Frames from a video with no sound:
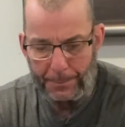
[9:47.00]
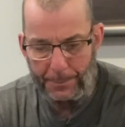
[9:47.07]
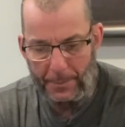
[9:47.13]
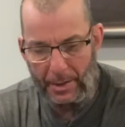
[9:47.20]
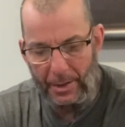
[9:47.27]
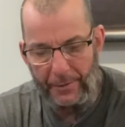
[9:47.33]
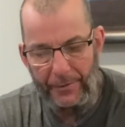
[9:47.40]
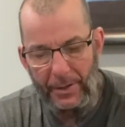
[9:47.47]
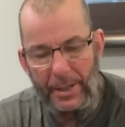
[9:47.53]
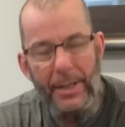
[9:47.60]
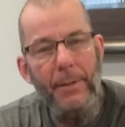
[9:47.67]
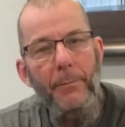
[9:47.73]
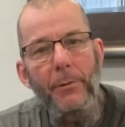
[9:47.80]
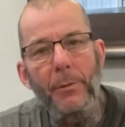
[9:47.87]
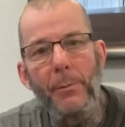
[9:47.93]
if I
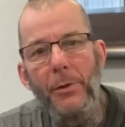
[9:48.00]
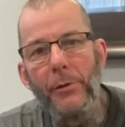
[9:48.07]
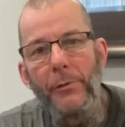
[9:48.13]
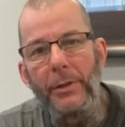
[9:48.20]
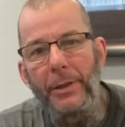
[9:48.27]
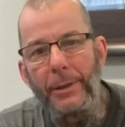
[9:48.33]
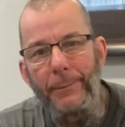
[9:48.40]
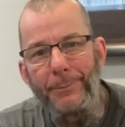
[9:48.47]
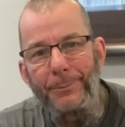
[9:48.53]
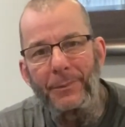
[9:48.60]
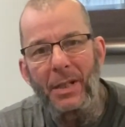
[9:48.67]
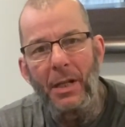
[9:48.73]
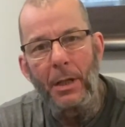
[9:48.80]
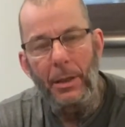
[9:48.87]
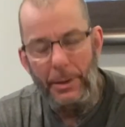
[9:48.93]
am removing it.
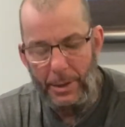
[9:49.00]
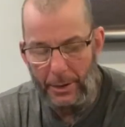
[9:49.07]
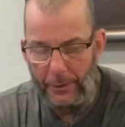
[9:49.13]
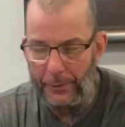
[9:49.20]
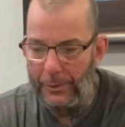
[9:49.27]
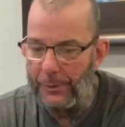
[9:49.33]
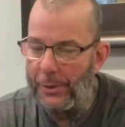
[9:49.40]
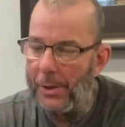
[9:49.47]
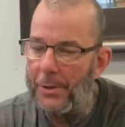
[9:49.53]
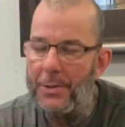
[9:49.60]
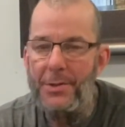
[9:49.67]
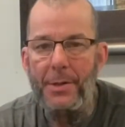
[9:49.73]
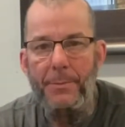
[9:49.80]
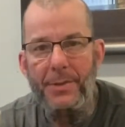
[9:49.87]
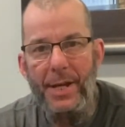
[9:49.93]
Now you'll notice
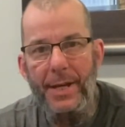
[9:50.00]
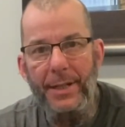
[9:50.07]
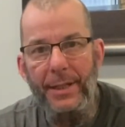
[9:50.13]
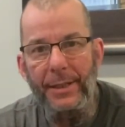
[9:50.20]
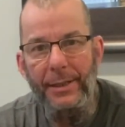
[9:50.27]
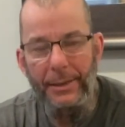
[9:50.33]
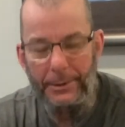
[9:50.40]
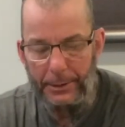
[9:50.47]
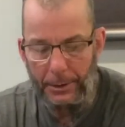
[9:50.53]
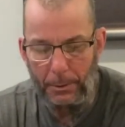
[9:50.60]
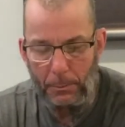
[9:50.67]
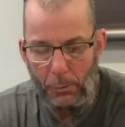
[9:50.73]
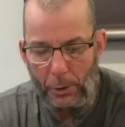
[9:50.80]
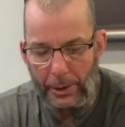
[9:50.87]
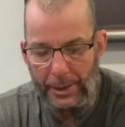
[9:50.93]
I'm taking it and I'm
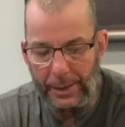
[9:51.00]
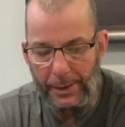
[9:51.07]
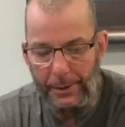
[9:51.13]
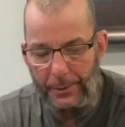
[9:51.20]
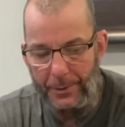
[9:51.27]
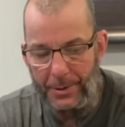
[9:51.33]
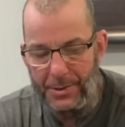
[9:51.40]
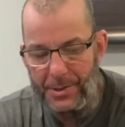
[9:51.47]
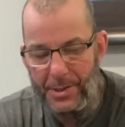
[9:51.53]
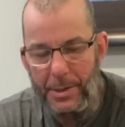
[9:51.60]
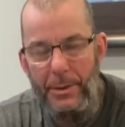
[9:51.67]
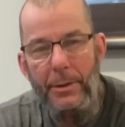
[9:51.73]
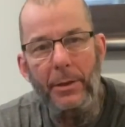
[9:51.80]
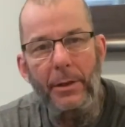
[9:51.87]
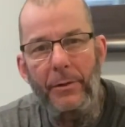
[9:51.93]
working the
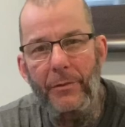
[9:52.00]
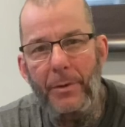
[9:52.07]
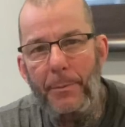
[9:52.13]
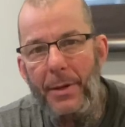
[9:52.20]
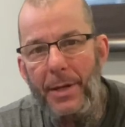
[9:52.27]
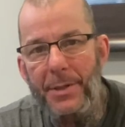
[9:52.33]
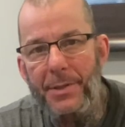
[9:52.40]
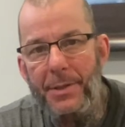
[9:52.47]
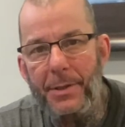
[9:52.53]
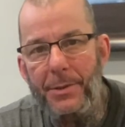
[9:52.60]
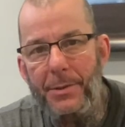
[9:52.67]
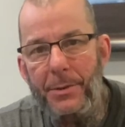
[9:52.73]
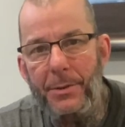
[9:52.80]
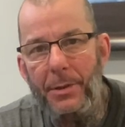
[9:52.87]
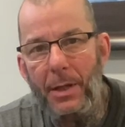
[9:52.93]
center of the paste
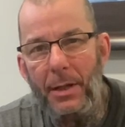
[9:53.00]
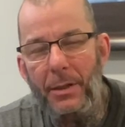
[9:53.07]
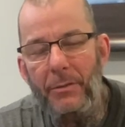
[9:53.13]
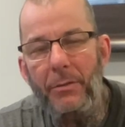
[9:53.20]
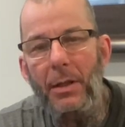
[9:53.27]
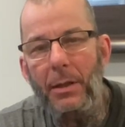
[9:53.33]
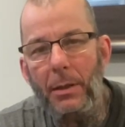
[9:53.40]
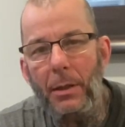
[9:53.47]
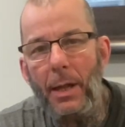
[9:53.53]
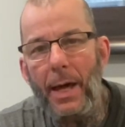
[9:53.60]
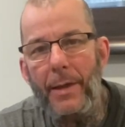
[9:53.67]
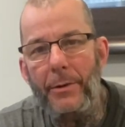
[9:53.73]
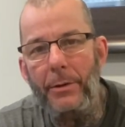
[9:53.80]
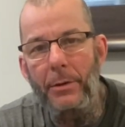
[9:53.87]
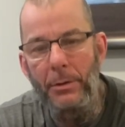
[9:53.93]
into kind of like a
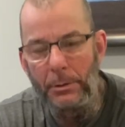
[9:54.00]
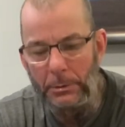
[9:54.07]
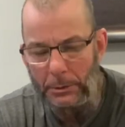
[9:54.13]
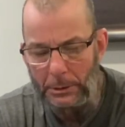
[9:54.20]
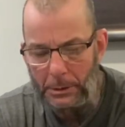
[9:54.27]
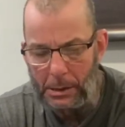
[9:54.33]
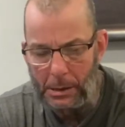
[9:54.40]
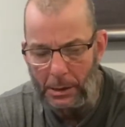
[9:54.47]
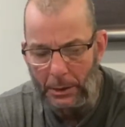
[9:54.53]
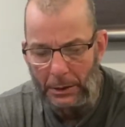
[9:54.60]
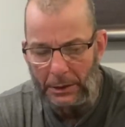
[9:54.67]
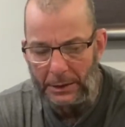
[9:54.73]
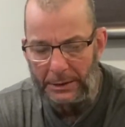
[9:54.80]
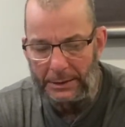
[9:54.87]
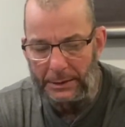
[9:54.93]
lather.
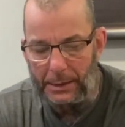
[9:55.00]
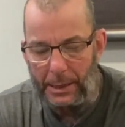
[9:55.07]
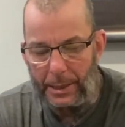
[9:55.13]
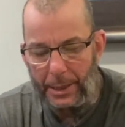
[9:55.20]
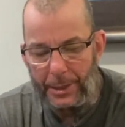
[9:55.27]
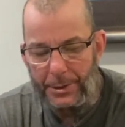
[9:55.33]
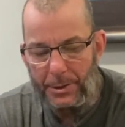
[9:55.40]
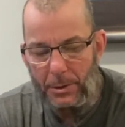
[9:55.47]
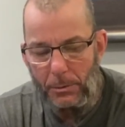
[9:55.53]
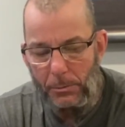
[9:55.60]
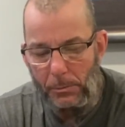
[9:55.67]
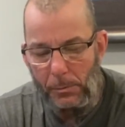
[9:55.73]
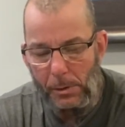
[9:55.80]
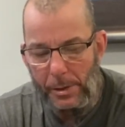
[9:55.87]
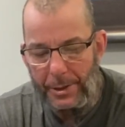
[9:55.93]
And I don't
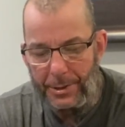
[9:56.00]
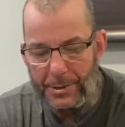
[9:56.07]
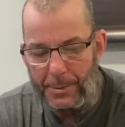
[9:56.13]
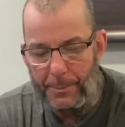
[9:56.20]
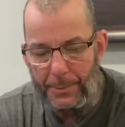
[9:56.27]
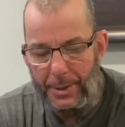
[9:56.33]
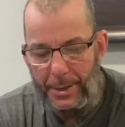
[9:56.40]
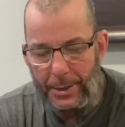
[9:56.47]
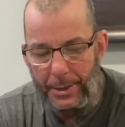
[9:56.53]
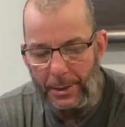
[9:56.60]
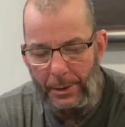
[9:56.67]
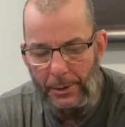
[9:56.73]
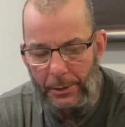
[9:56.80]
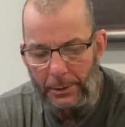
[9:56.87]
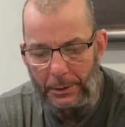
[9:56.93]
want it to be
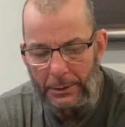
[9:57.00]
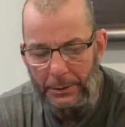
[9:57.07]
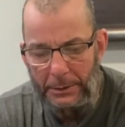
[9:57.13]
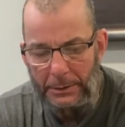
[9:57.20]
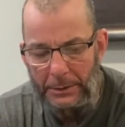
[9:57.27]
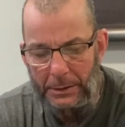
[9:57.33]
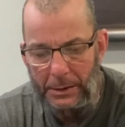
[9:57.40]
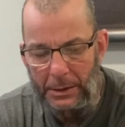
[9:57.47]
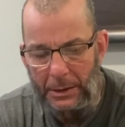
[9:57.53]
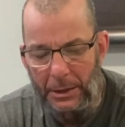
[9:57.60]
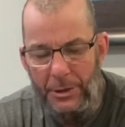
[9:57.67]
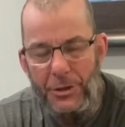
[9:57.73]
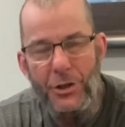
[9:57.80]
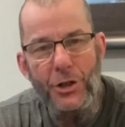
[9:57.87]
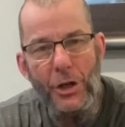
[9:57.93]

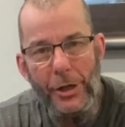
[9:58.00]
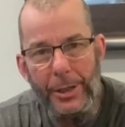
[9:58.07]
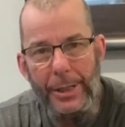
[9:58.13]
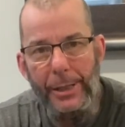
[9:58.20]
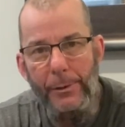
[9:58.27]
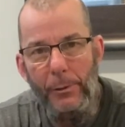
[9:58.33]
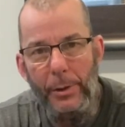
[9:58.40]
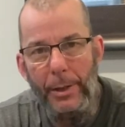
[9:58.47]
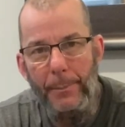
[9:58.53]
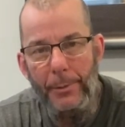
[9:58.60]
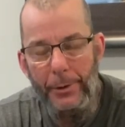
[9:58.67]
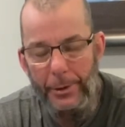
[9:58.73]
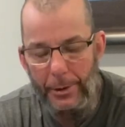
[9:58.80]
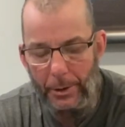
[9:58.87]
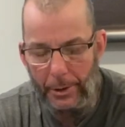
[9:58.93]
chunky when I put
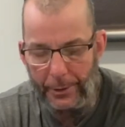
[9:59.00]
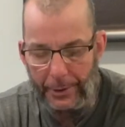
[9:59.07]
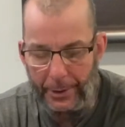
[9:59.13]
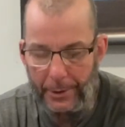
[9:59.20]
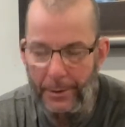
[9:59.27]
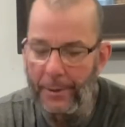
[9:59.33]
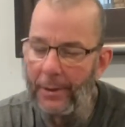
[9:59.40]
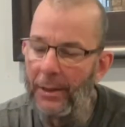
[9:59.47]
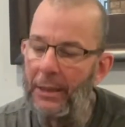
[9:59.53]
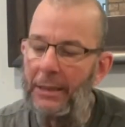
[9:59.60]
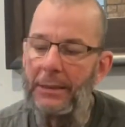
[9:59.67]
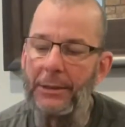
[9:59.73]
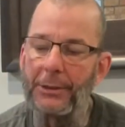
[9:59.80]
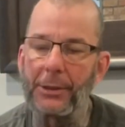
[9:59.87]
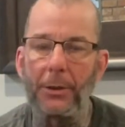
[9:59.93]
it on there.
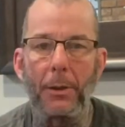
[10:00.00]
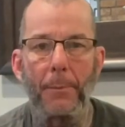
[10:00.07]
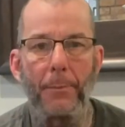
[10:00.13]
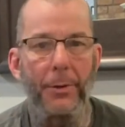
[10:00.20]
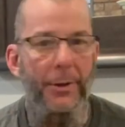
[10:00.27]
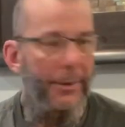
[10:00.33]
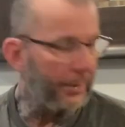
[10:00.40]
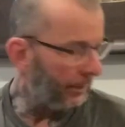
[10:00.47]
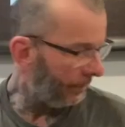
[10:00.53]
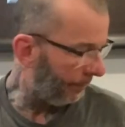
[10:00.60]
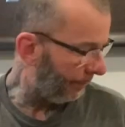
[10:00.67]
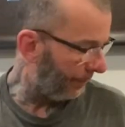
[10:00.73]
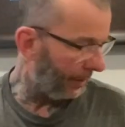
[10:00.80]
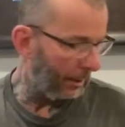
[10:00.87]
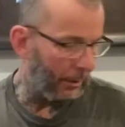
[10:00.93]
So I put it
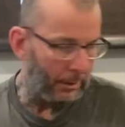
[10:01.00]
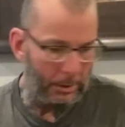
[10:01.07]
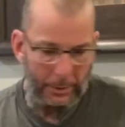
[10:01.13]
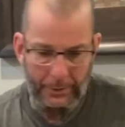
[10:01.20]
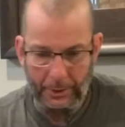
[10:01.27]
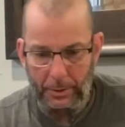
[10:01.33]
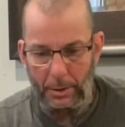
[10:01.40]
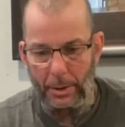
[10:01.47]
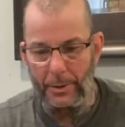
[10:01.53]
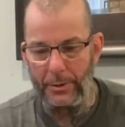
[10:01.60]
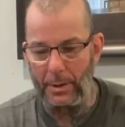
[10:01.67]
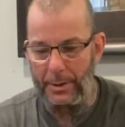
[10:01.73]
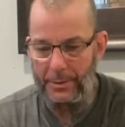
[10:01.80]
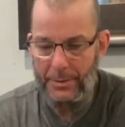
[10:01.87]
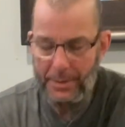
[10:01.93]
on the cloth
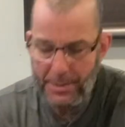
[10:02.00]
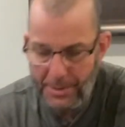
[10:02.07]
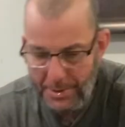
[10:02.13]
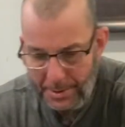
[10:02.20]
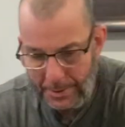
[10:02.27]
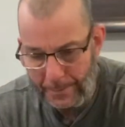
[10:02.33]
like this.